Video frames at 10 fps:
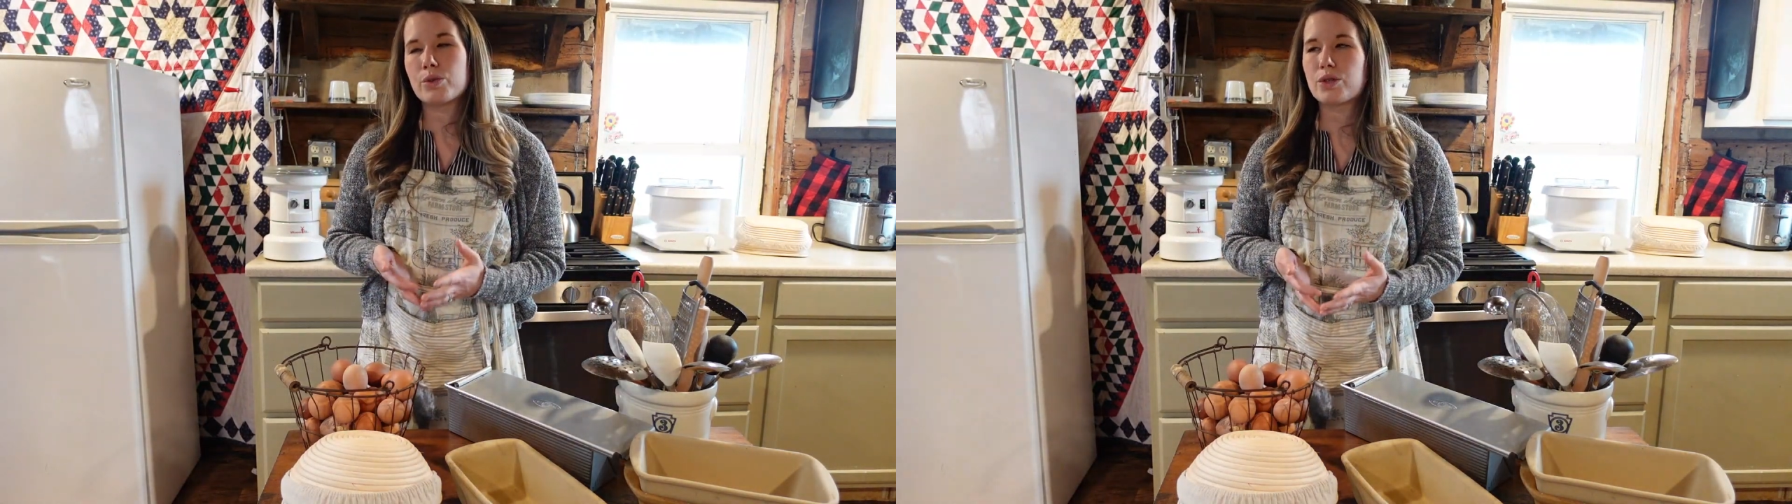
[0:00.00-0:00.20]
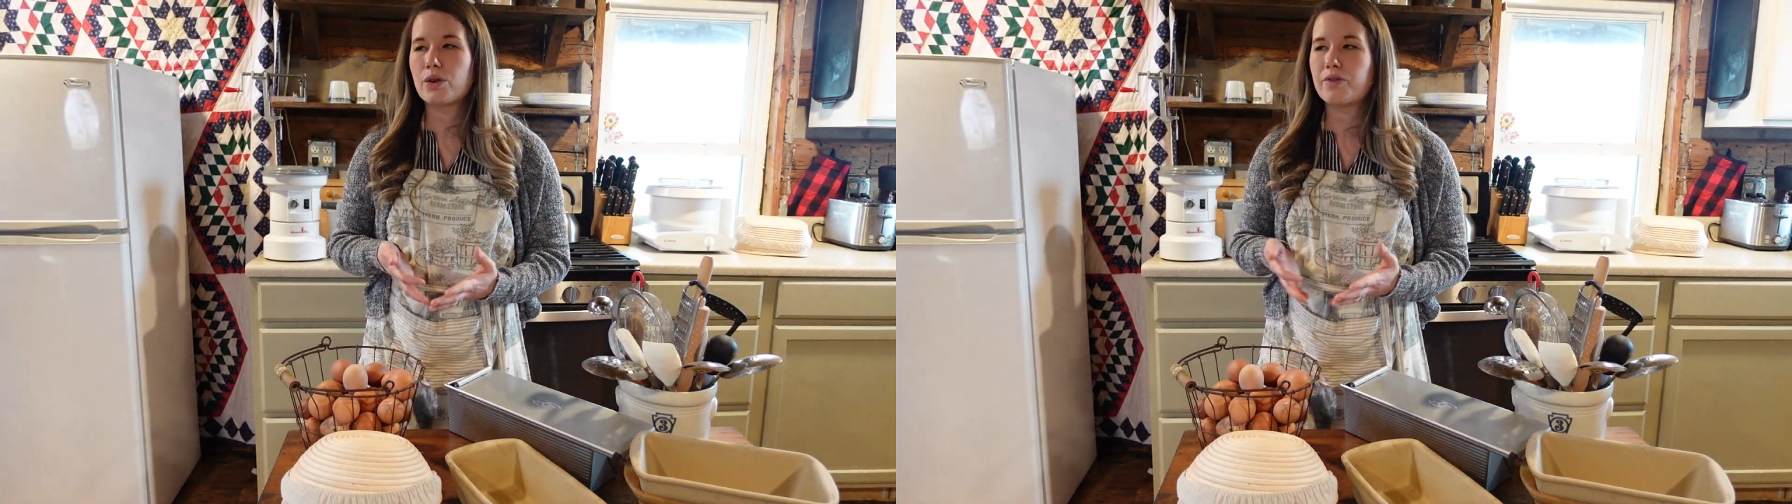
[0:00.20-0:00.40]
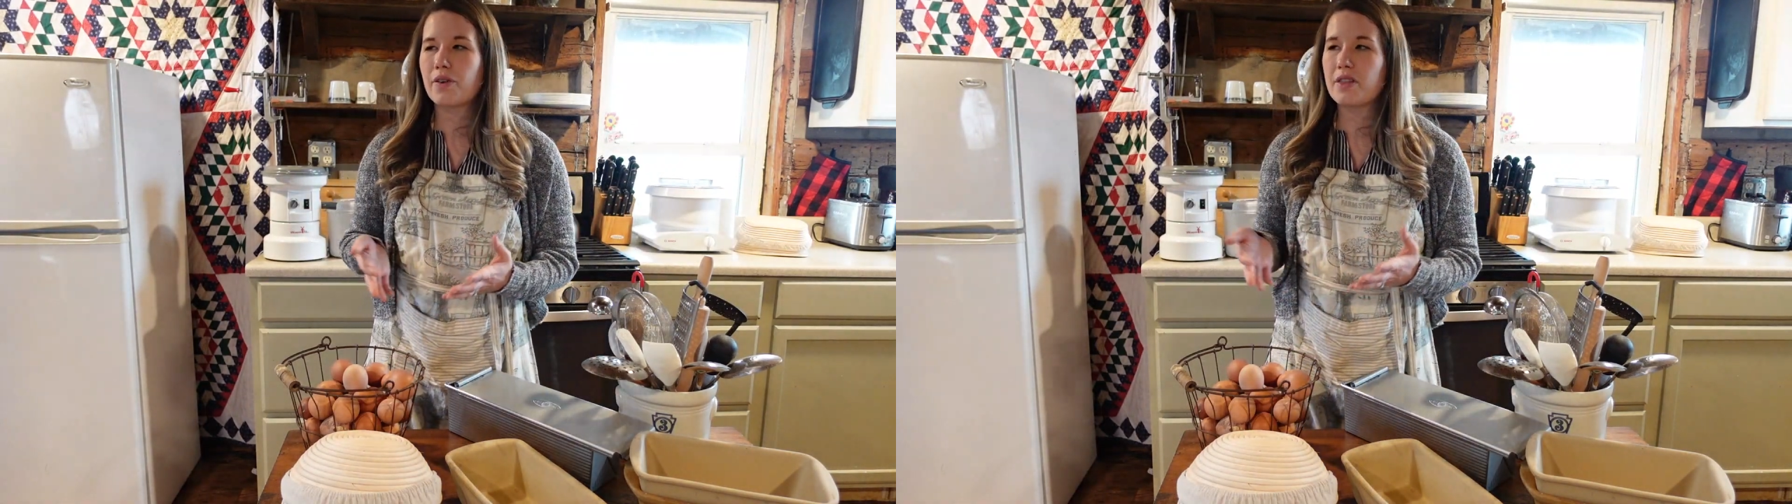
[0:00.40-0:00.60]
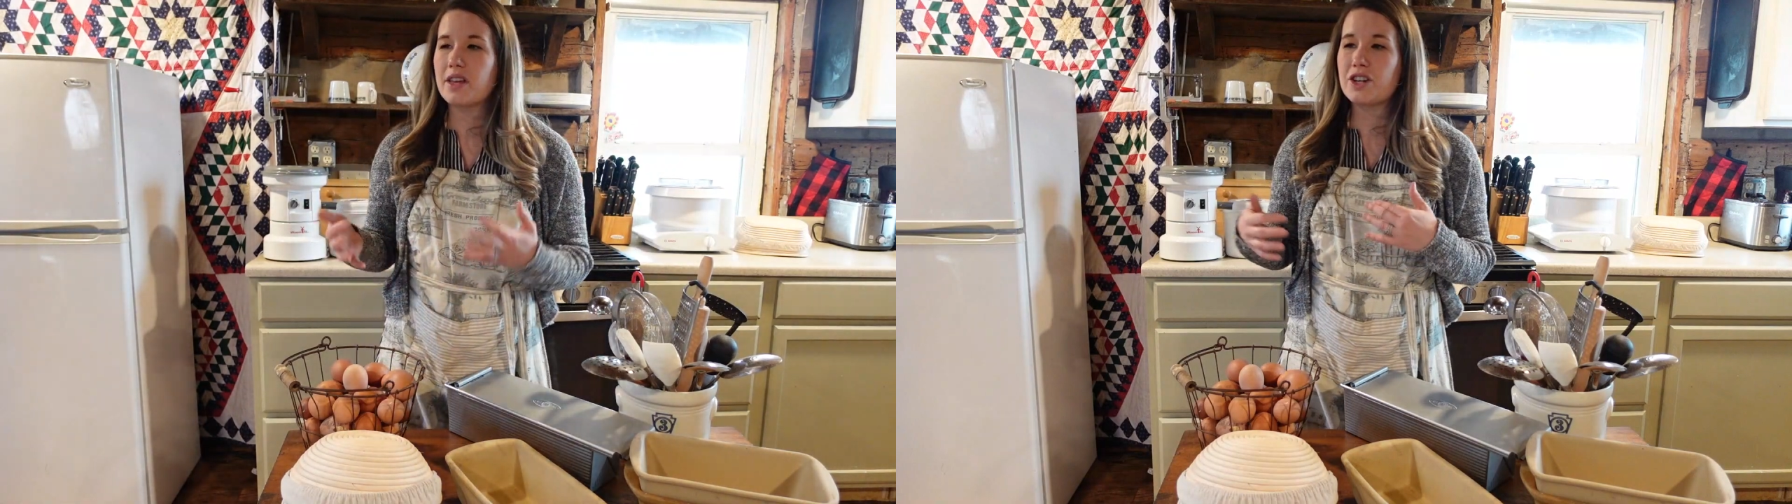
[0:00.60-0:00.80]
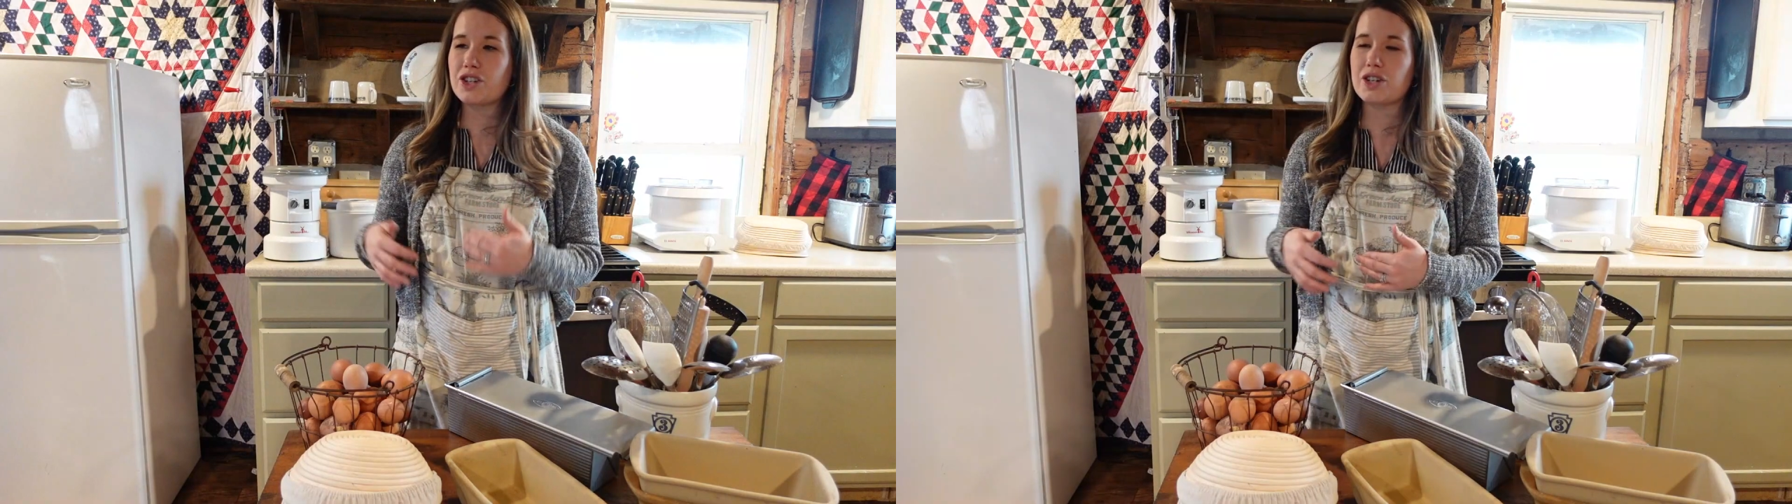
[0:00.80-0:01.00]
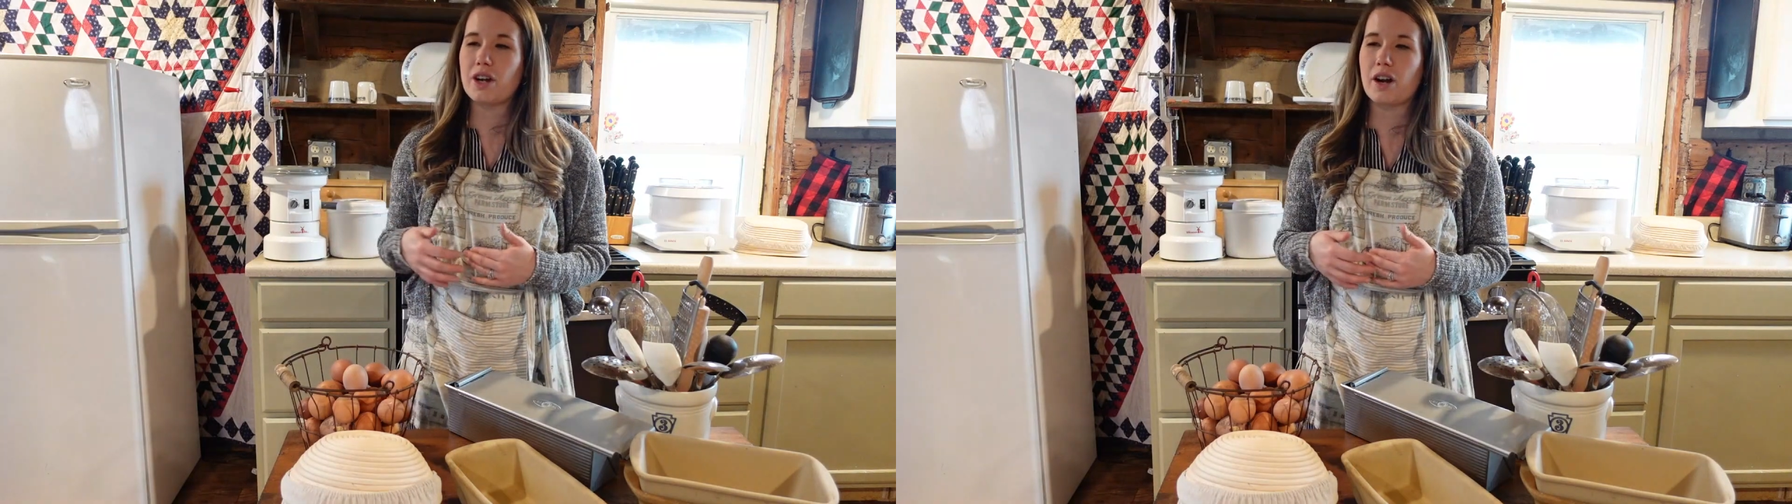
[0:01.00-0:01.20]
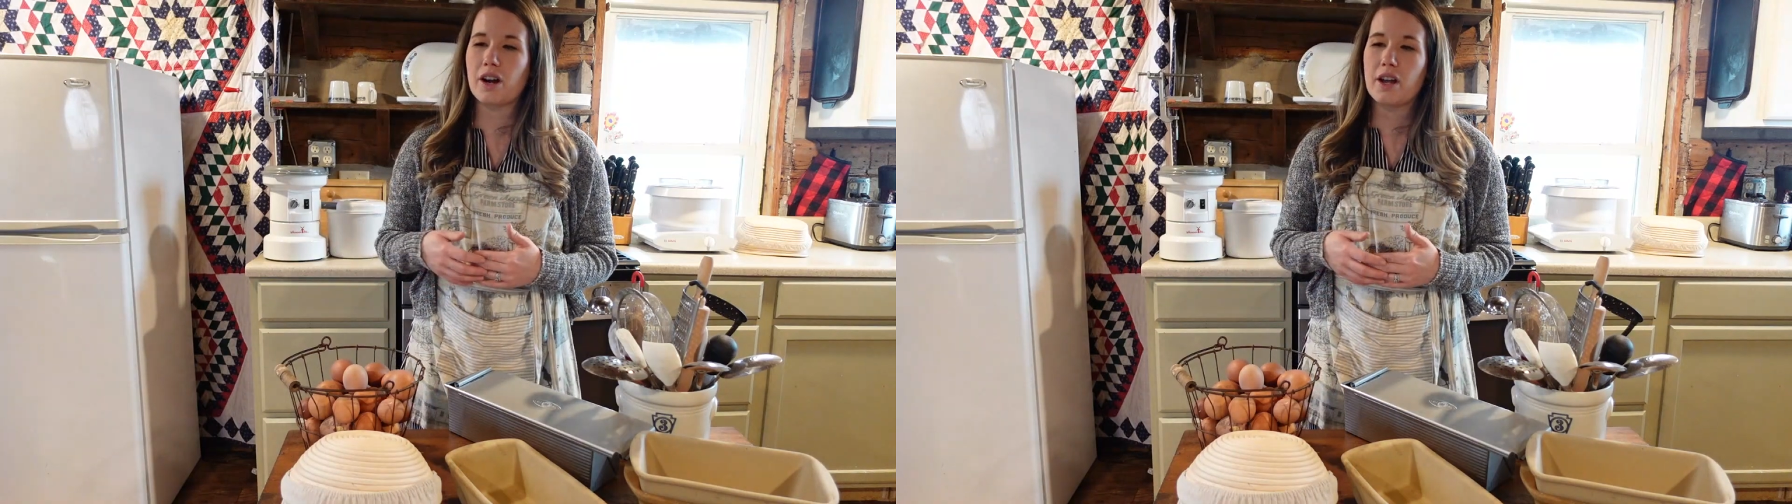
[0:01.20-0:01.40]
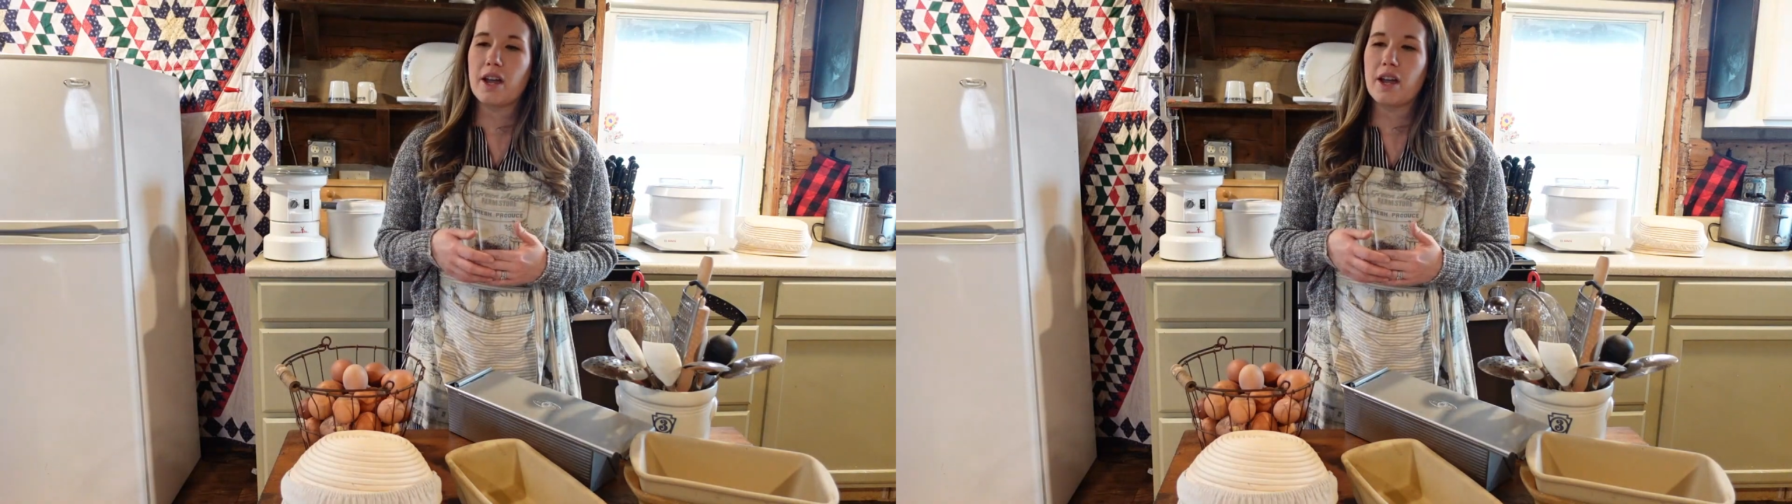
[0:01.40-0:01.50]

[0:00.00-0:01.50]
So for this year,